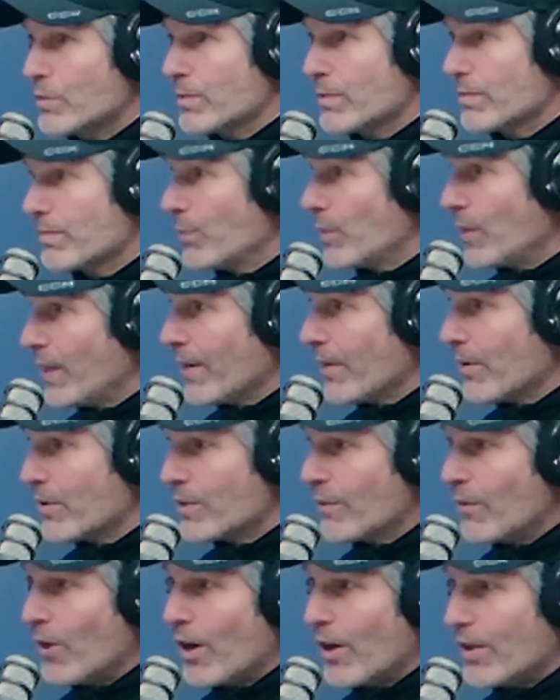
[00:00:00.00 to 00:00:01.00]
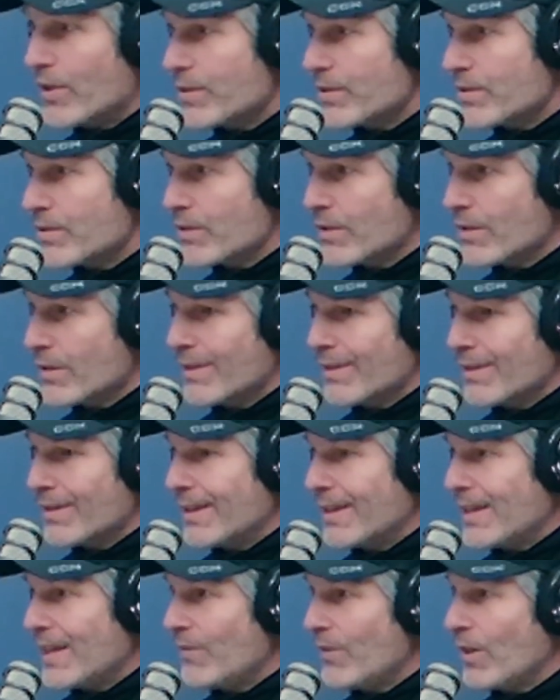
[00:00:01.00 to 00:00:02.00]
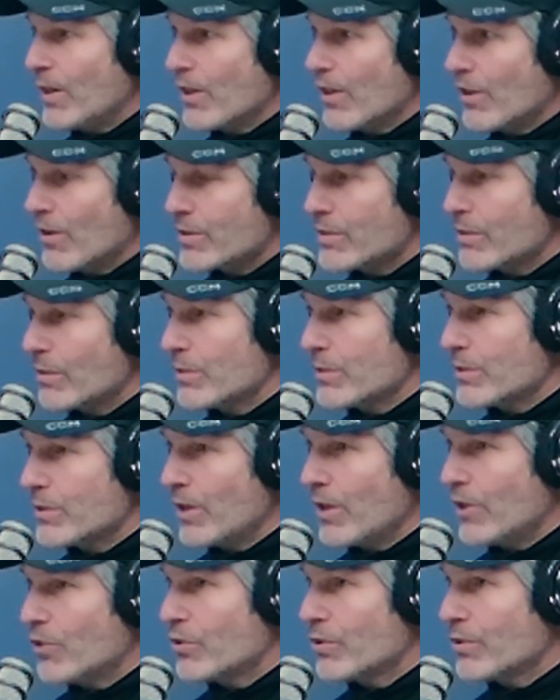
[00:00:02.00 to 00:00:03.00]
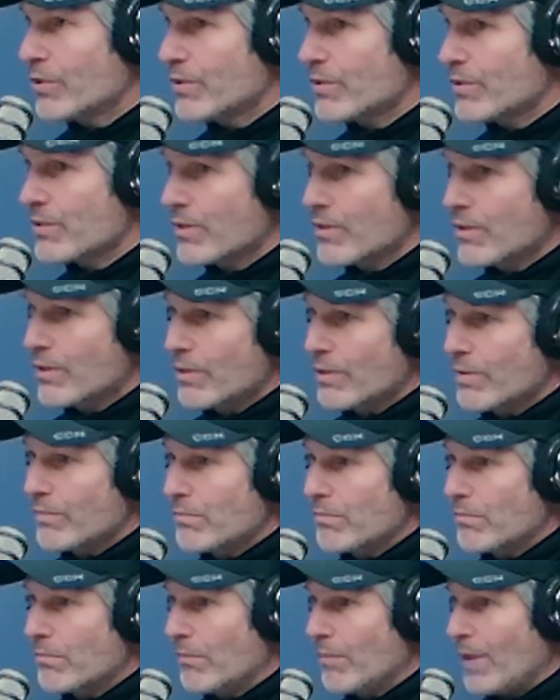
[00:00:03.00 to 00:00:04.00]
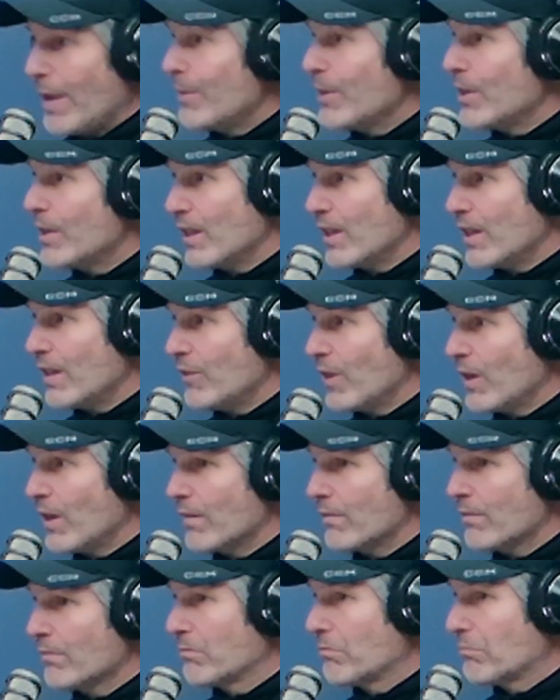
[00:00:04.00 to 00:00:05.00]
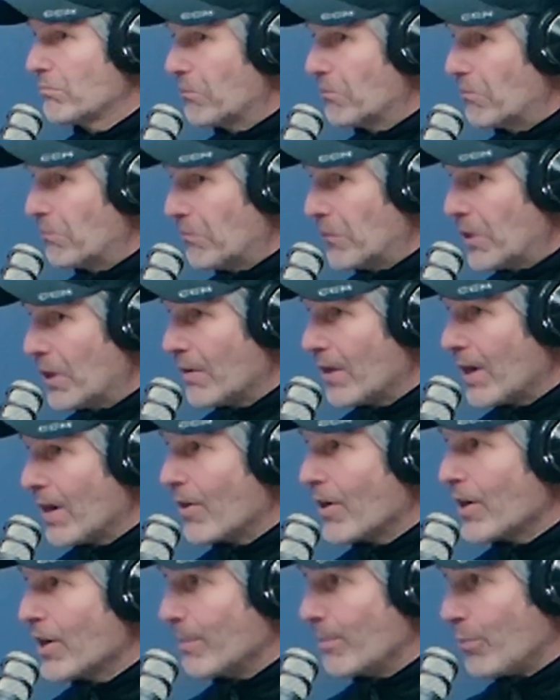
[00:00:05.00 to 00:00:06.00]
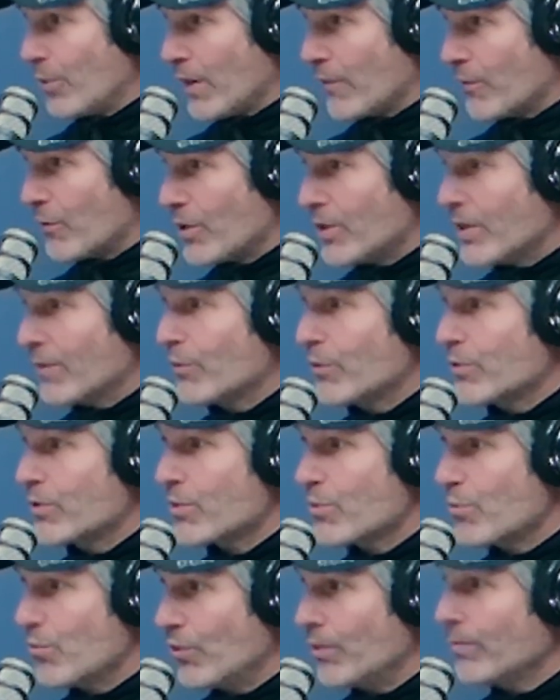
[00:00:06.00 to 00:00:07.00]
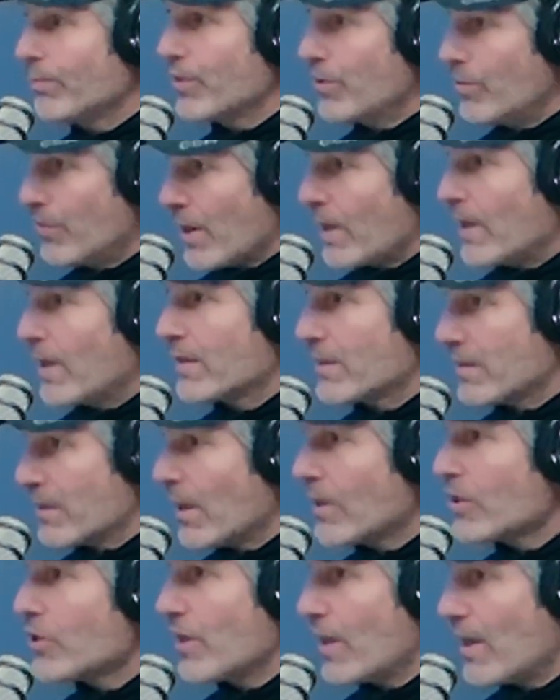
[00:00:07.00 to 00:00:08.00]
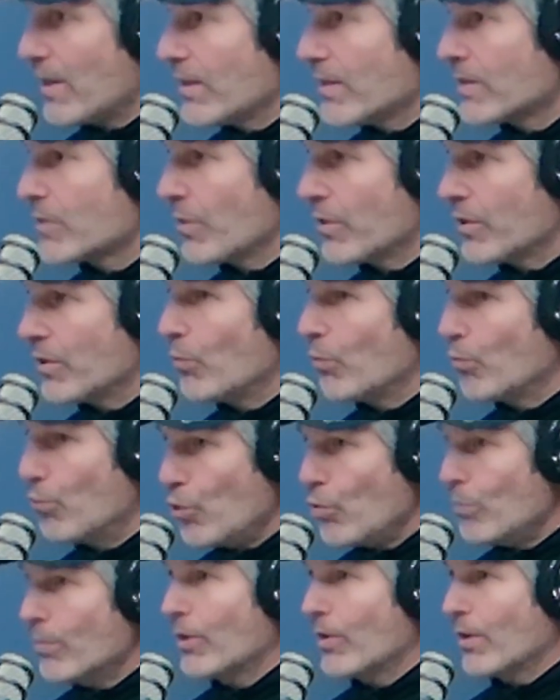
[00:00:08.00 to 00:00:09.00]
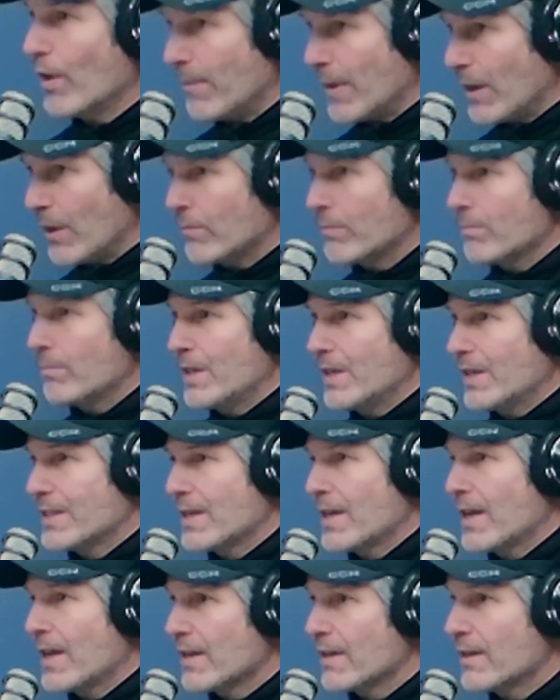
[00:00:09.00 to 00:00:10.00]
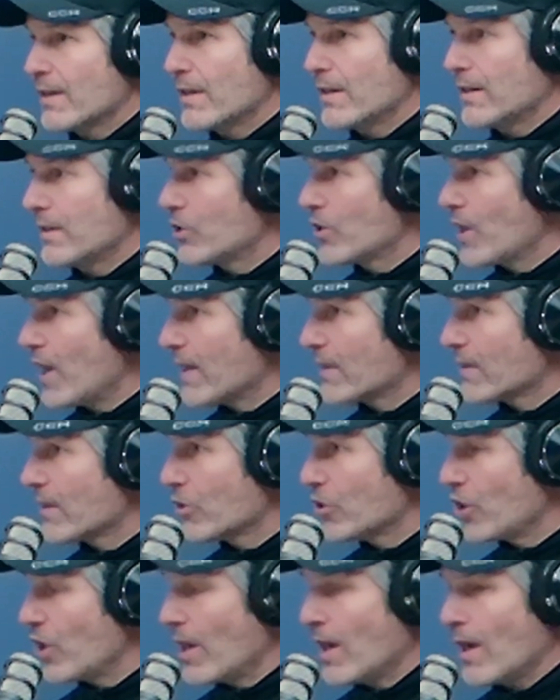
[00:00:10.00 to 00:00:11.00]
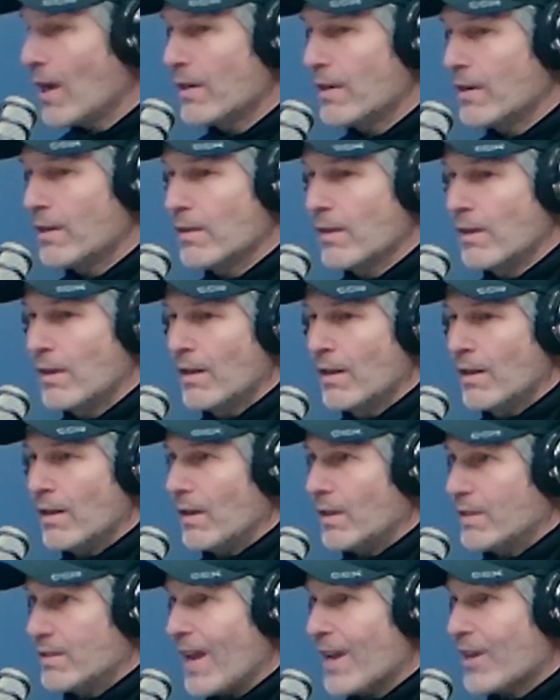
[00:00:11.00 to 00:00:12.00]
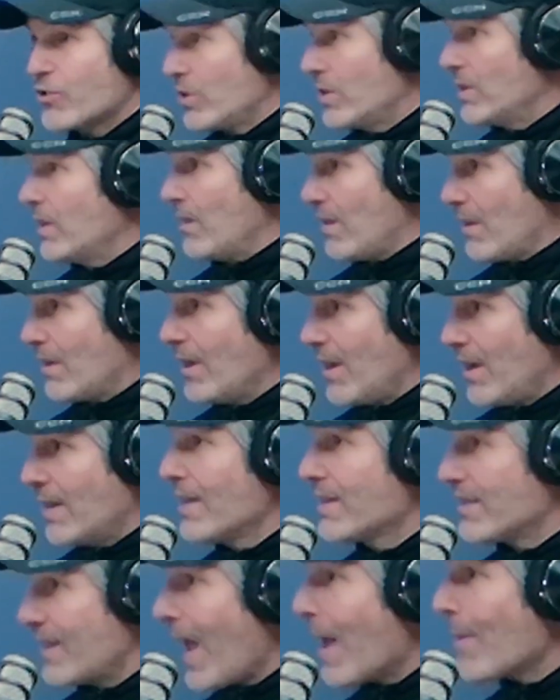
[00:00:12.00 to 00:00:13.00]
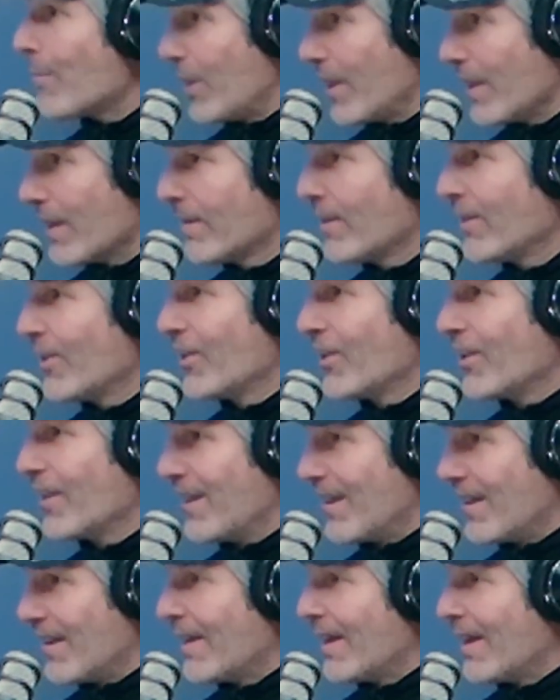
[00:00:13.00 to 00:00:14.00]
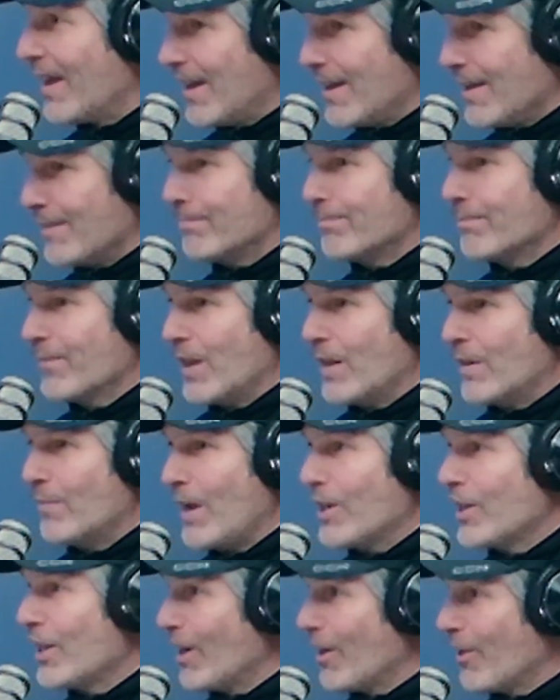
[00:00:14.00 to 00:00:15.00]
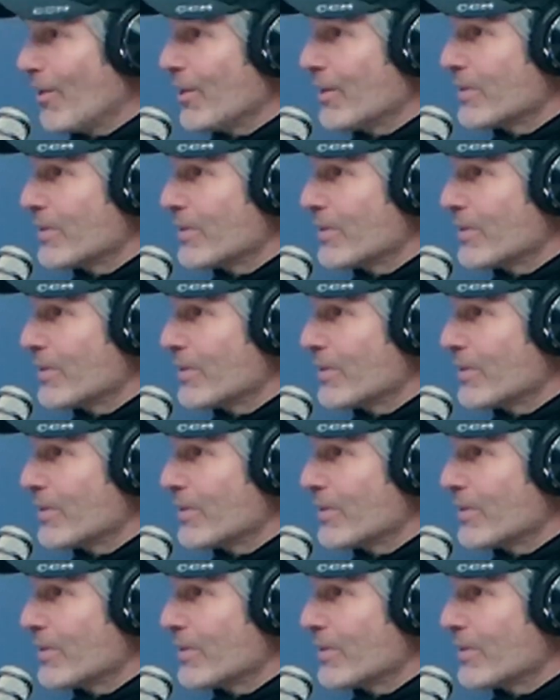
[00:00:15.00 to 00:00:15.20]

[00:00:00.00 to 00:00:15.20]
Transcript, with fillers: those players of ours leaving their associations, maybe leaving their area to play for a different school, you kind of touched on this with the rumor about Minnetonka and the Chaska Chan and it's actually it is happening um, in many it's